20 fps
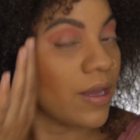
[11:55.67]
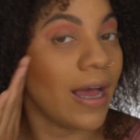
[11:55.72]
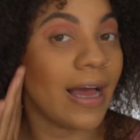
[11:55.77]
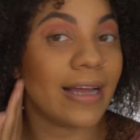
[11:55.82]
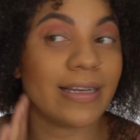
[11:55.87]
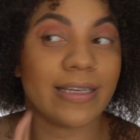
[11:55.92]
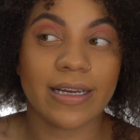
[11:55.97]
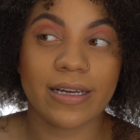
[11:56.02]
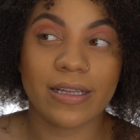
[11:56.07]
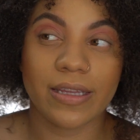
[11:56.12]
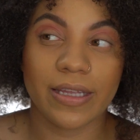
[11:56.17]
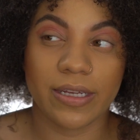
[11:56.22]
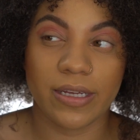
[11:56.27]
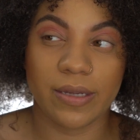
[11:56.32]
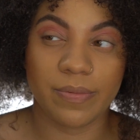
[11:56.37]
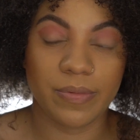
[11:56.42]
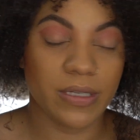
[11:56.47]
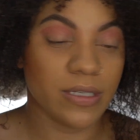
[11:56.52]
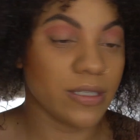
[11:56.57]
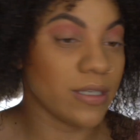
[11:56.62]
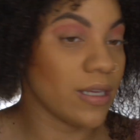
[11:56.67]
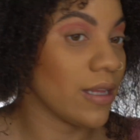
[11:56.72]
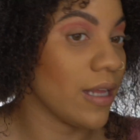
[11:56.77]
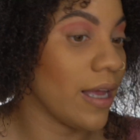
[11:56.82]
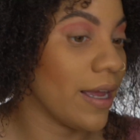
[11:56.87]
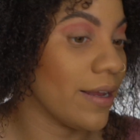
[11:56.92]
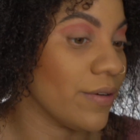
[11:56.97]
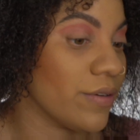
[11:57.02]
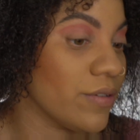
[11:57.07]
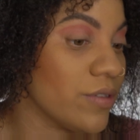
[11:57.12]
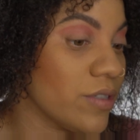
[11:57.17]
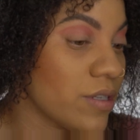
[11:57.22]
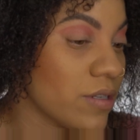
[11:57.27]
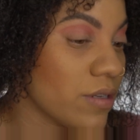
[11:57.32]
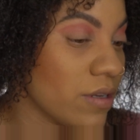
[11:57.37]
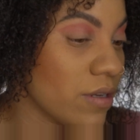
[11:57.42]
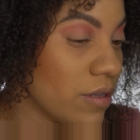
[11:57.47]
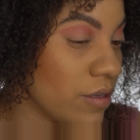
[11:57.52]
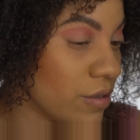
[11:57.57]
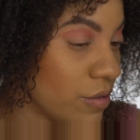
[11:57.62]
I did clean up this liner
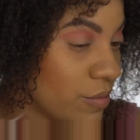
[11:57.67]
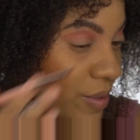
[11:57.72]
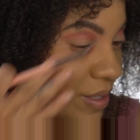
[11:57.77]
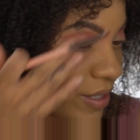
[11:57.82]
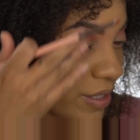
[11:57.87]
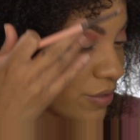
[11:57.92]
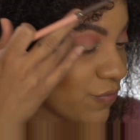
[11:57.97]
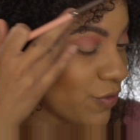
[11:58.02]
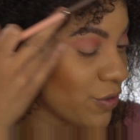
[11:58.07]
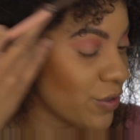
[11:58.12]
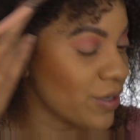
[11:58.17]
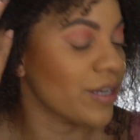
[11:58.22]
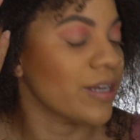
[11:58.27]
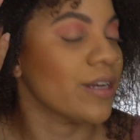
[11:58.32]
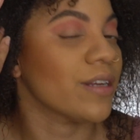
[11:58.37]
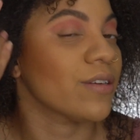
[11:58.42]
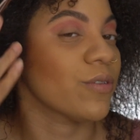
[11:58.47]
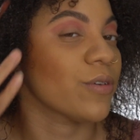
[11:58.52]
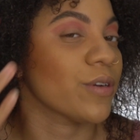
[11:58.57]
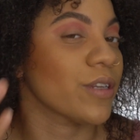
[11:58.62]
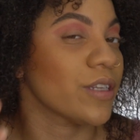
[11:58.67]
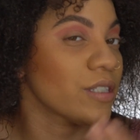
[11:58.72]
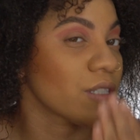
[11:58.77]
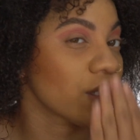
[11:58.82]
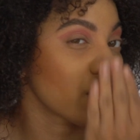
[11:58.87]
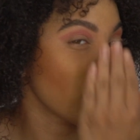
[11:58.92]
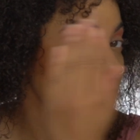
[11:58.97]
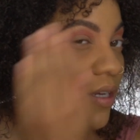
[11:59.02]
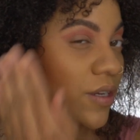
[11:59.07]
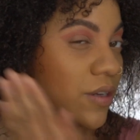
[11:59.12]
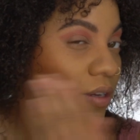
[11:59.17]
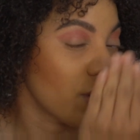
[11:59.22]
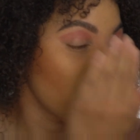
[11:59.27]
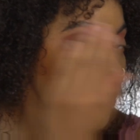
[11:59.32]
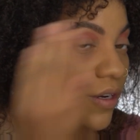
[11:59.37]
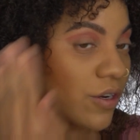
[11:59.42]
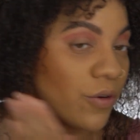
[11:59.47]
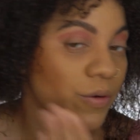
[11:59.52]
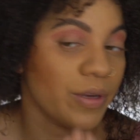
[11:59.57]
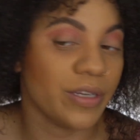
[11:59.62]
just a little bit, if you can, or this
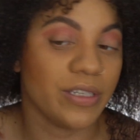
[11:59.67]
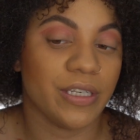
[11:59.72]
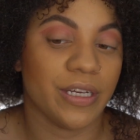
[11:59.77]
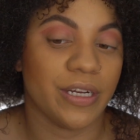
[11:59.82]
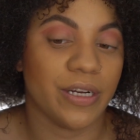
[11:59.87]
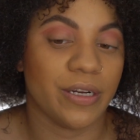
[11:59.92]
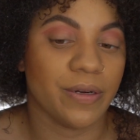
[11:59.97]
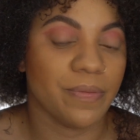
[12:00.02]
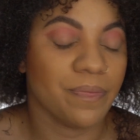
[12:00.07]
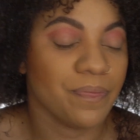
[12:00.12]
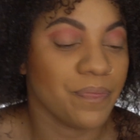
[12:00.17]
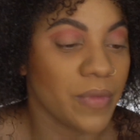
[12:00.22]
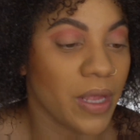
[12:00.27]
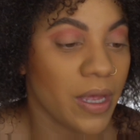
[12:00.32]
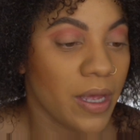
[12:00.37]
crease here.